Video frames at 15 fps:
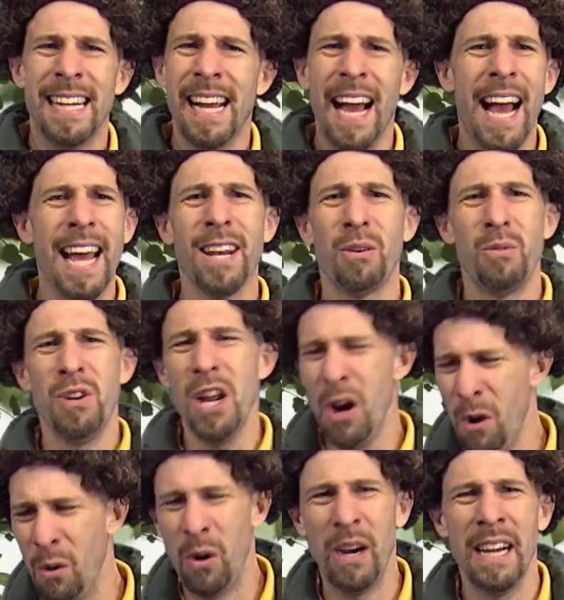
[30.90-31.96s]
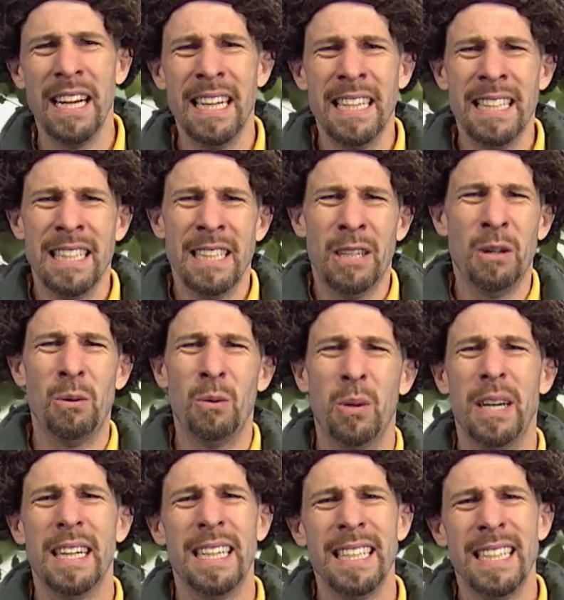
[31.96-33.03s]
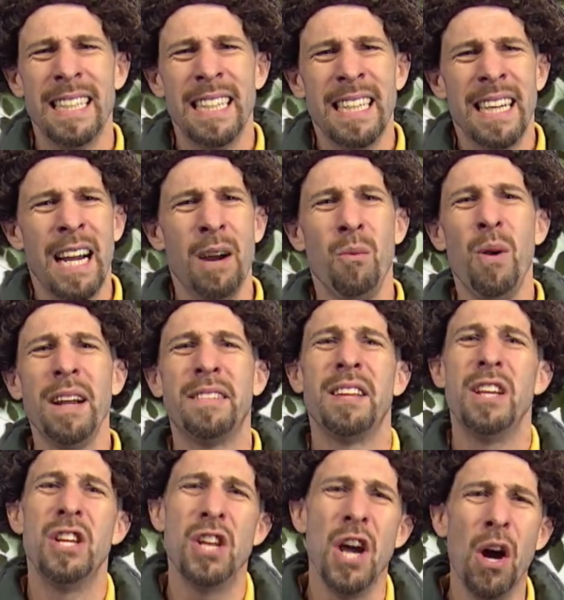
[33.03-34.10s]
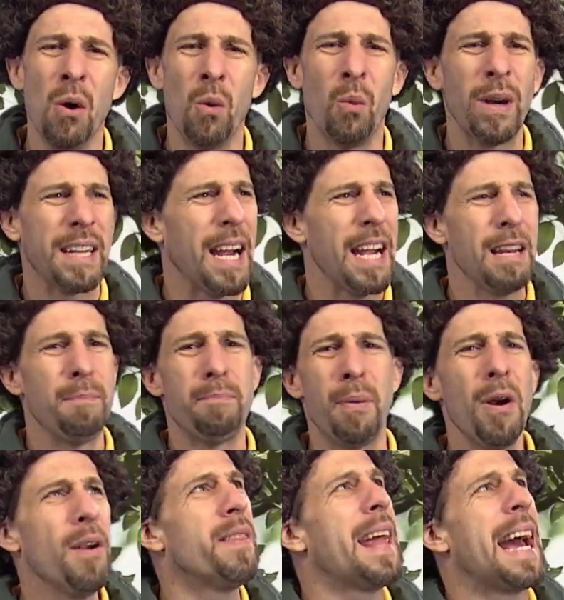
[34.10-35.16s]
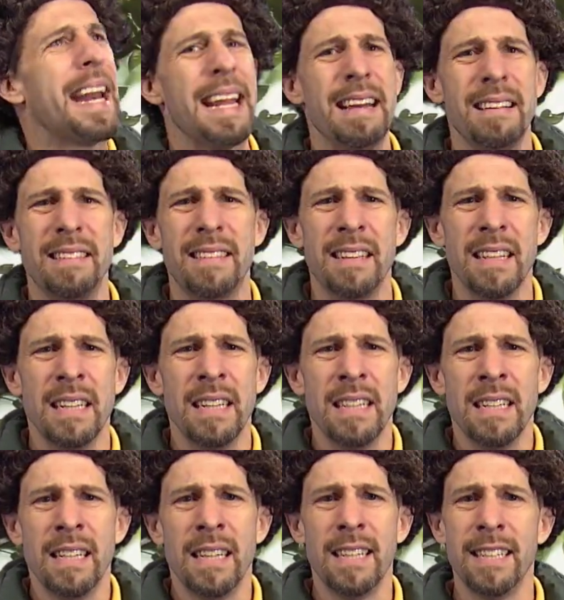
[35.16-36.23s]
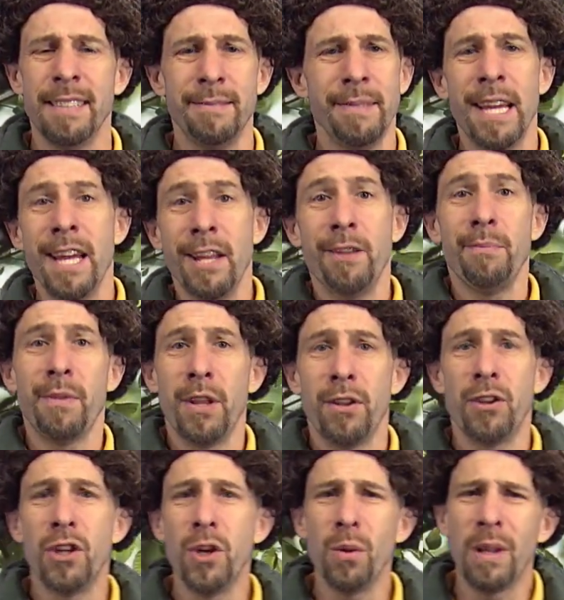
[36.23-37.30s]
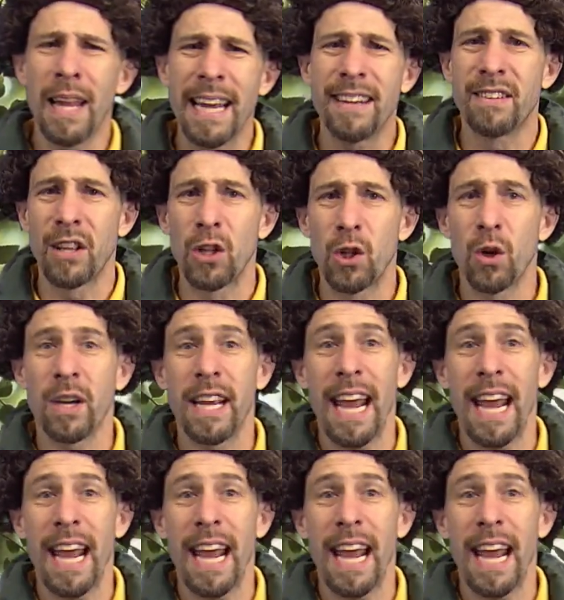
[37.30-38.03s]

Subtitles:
I don't know. Oh, I want to know what kind of bird that is. Do you like to look